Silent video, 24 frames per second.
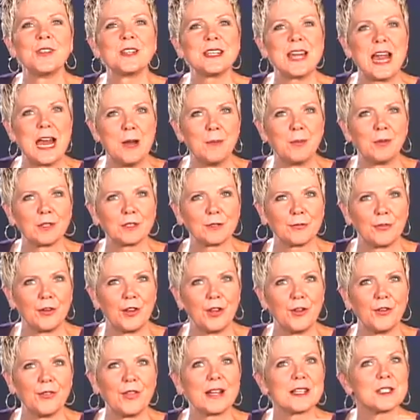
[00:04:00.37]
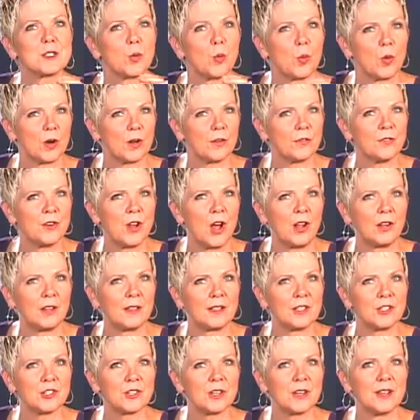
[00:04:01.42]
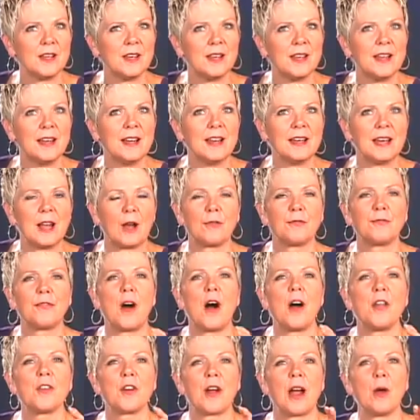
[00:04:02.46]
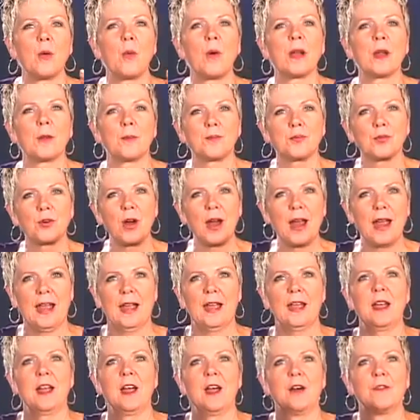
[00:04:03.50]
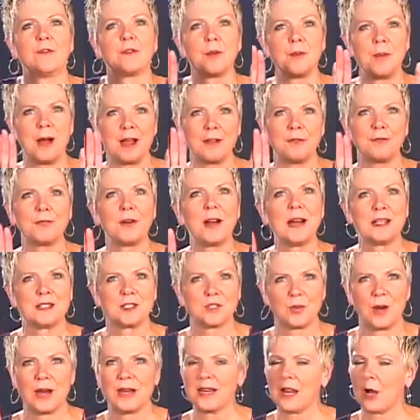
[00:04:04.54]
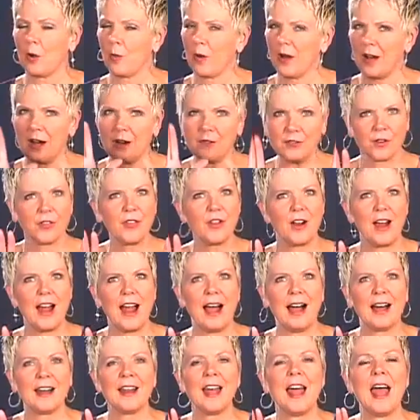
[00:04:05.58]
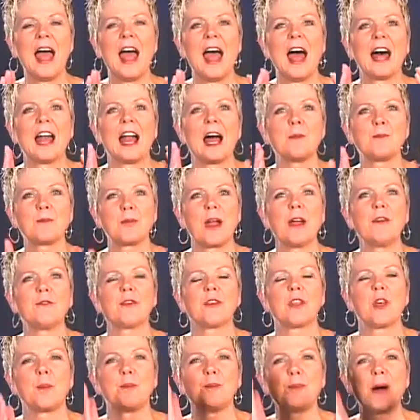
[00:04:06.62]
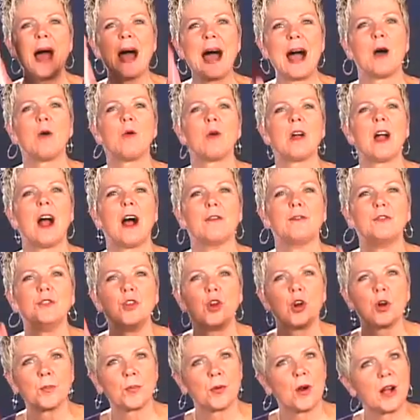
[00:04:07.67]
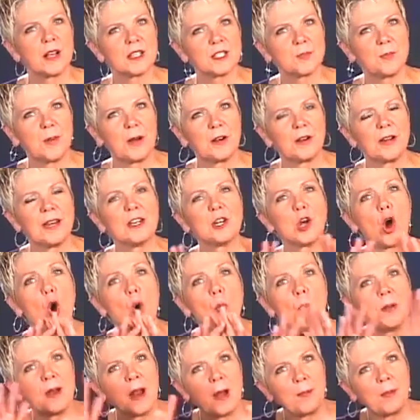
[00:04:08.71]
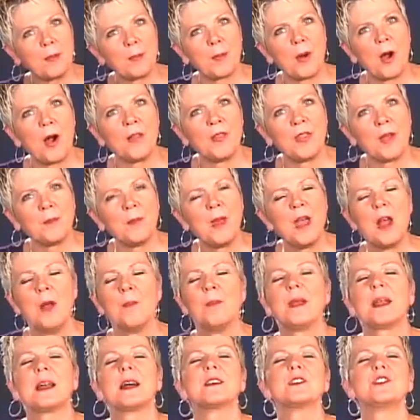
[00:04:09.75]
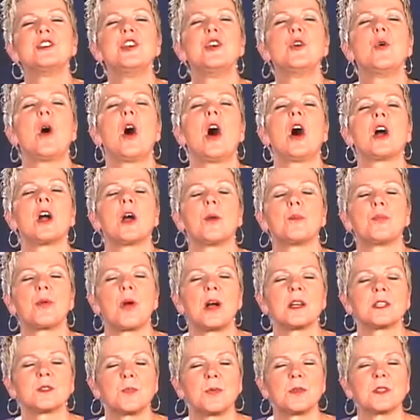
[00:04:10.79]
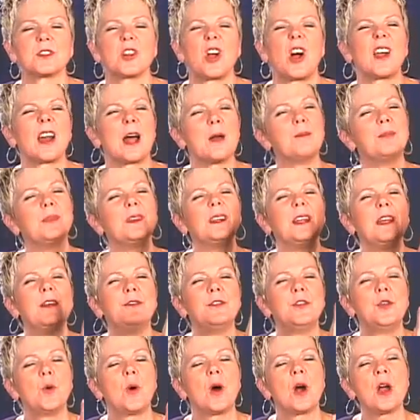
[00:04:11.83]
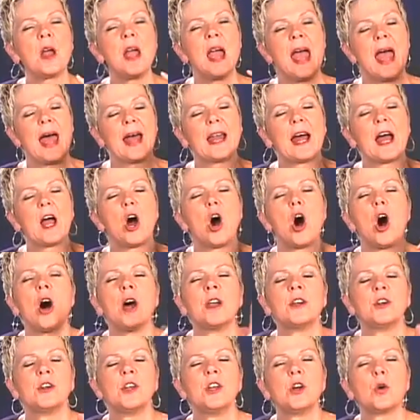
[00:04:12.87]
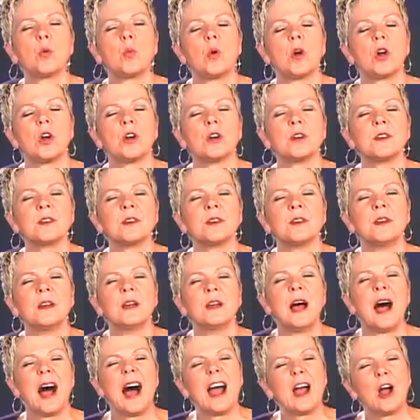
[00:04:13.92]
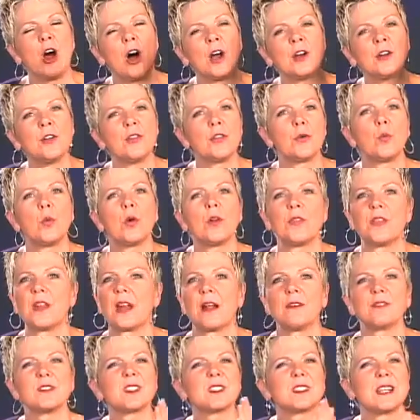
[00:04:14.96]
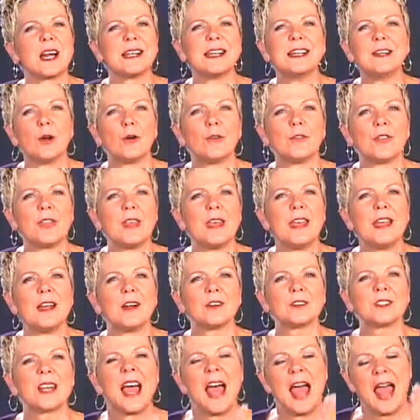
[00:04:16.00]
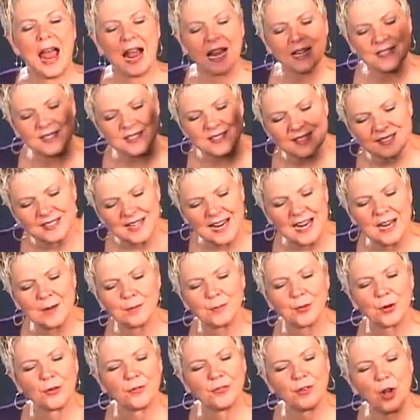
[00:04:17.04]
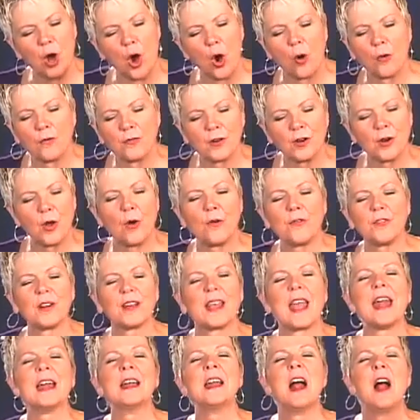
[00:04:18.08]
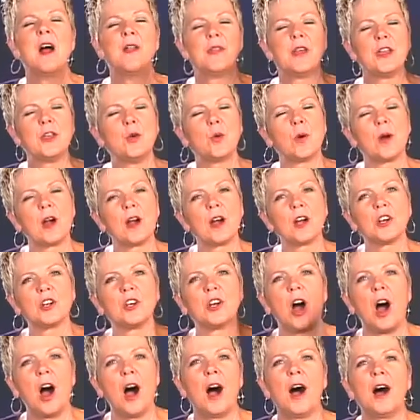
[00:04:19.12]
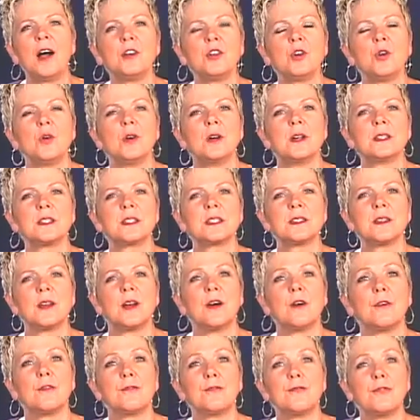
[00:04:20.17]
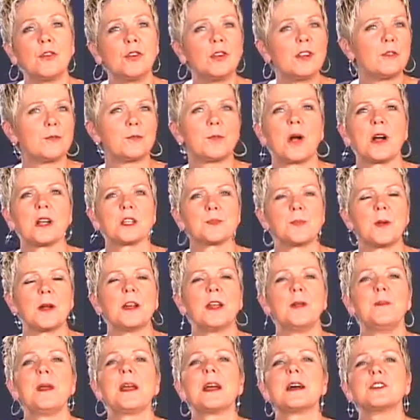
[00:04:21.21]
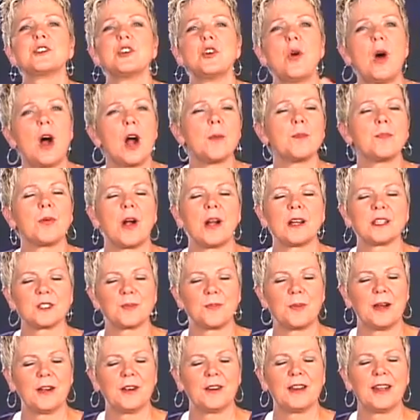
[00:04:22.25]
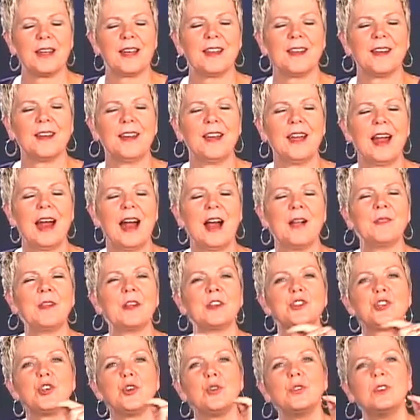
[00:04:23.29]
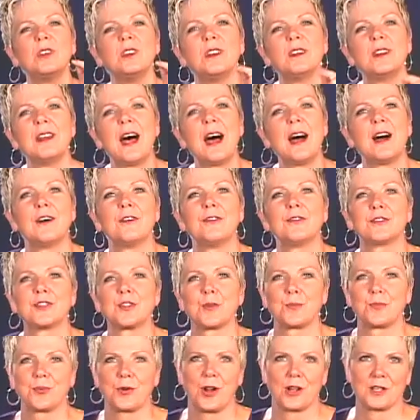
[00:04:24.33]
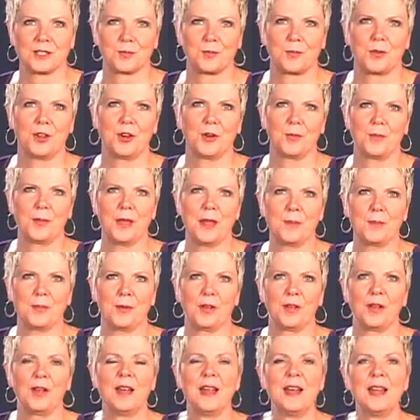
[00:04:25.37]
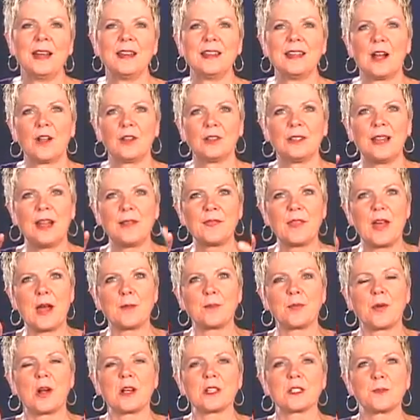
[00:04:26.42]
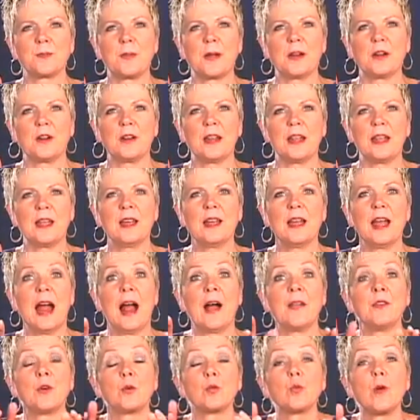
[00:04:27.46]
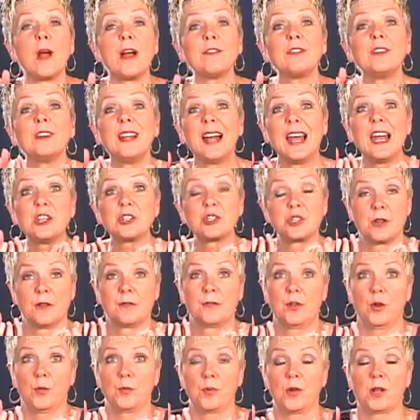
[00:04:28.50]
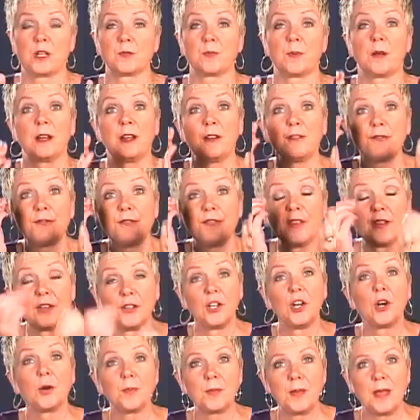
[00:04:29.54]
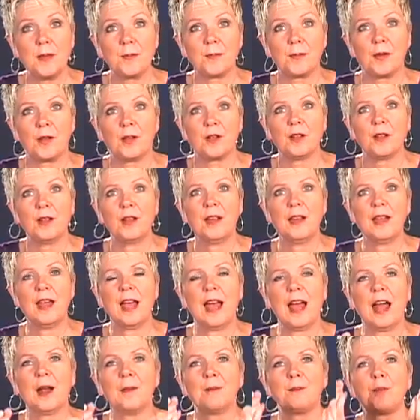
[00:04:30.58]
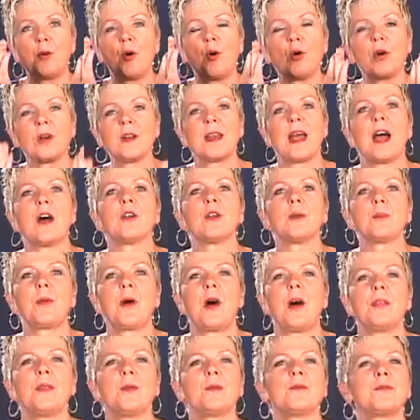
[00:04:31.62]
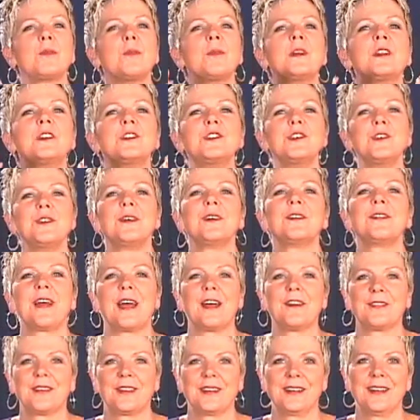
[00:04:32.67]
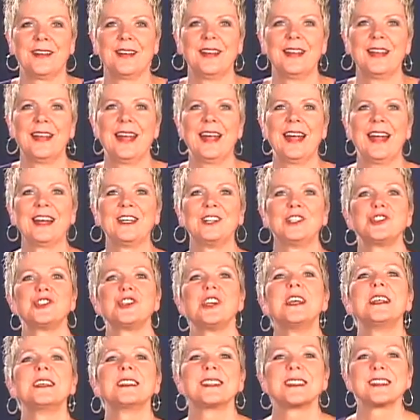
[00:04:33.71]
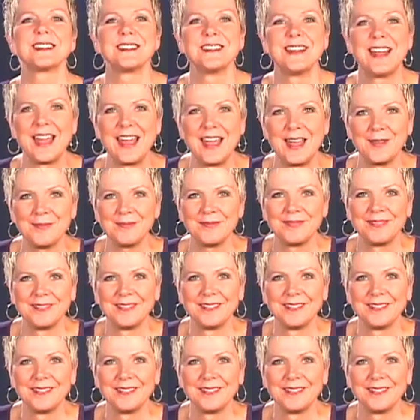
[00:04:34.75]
the tables for you. That's a word of knowledge. Now, Father, I want to pray for my friends right now, wherever they're at, and I pray for the power of your prosperity to open up upon them, because you are a prosperous God. I believe you are, and I honor your word. I honor the word that I've studied over the years and seen proven over and over again, that you are a God who is full of prosperity because you are prosperity, and that you love to prosper your people. Now let that prosperity and the revelation of your prosperity fill your people and pour down upon them from the dew of heaven. In Jesus' name,